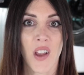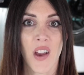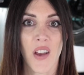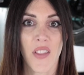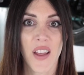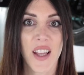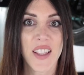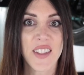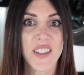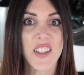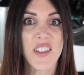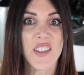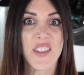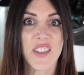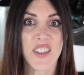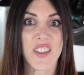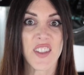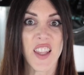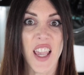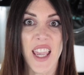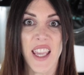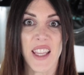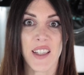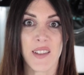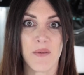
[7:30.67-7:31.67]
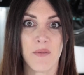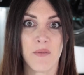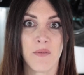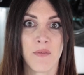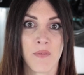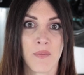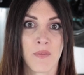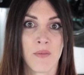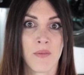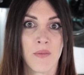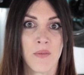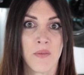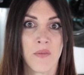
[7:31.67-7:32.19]
That's insane.
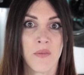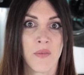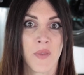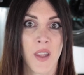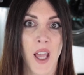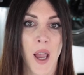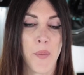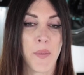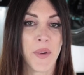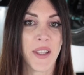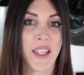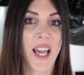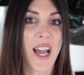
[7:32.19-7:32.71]
I mean,